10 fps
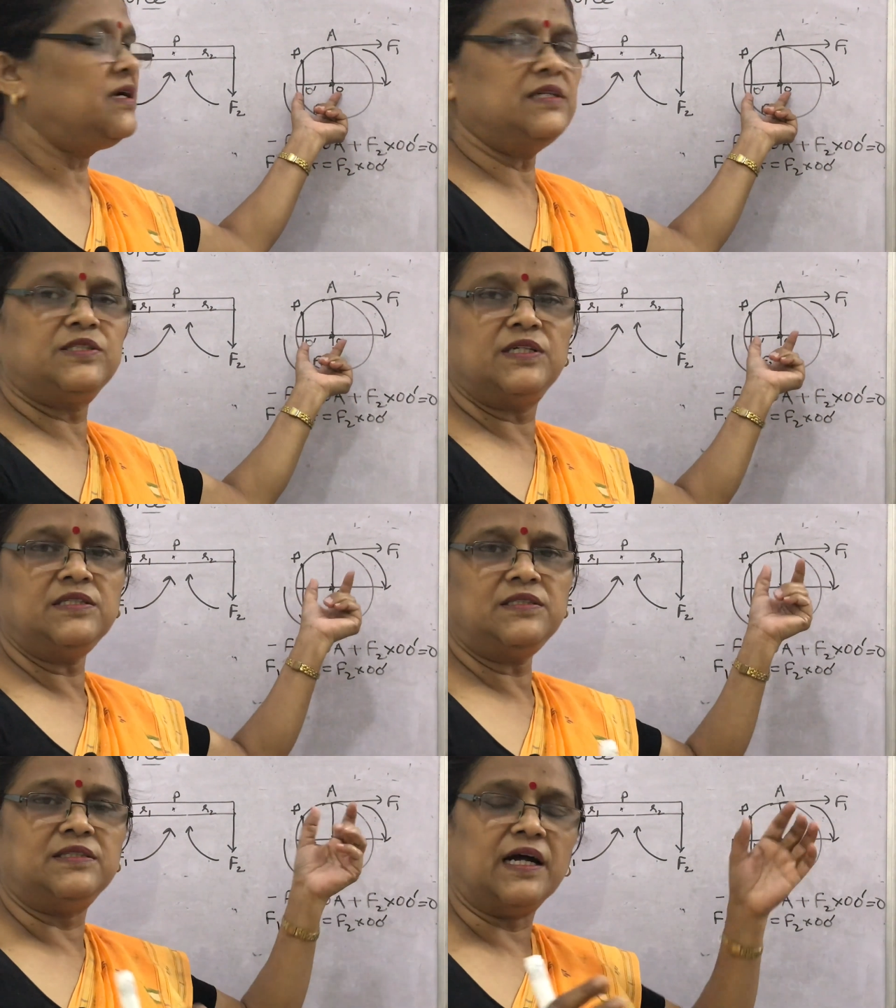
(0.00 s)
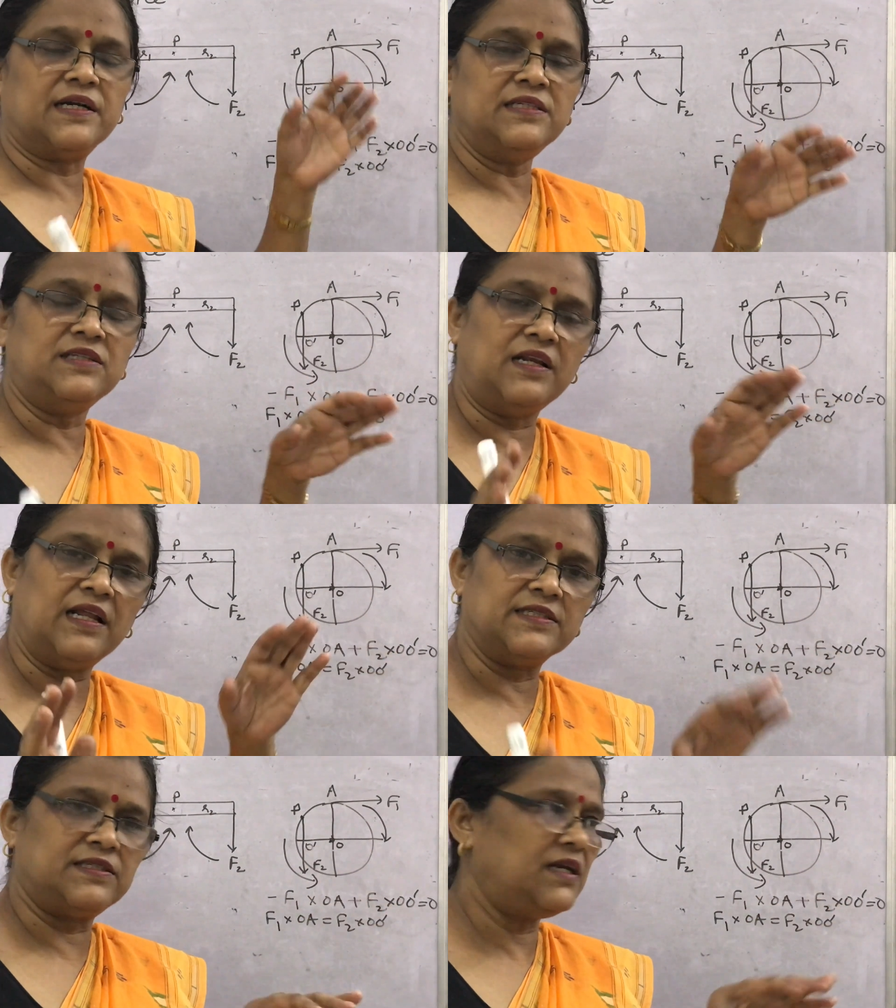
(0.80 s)
distance, that is
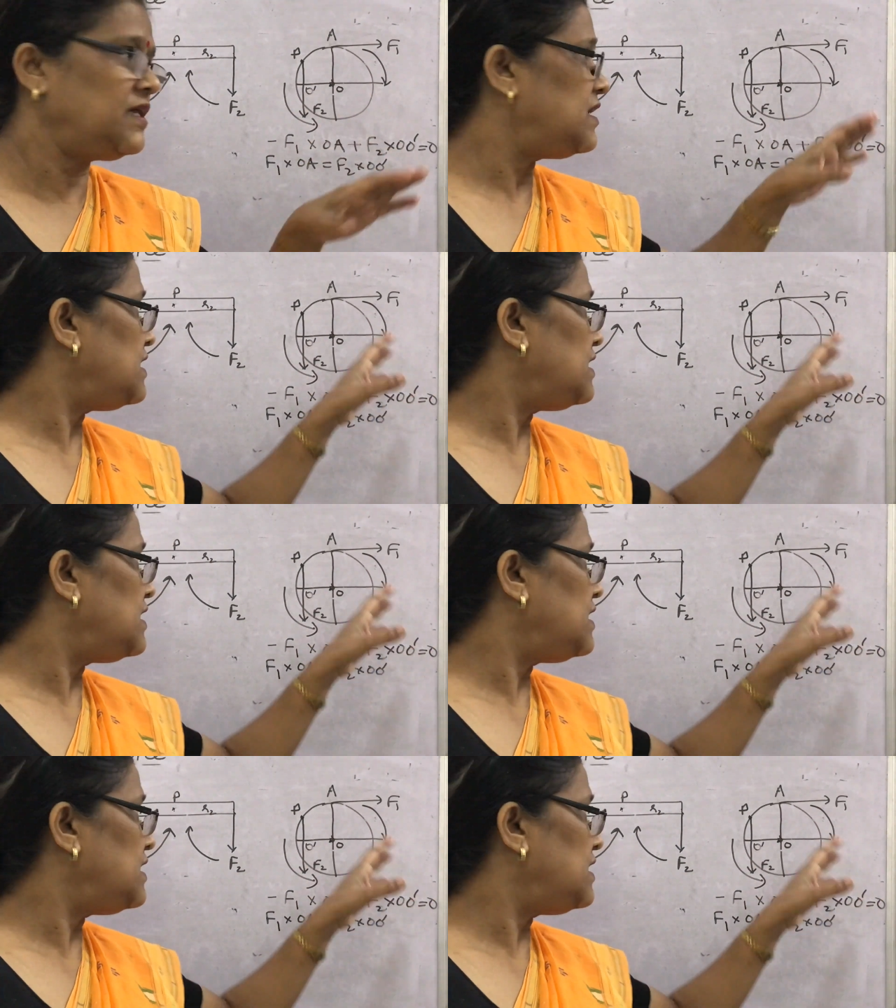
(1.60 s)
lesser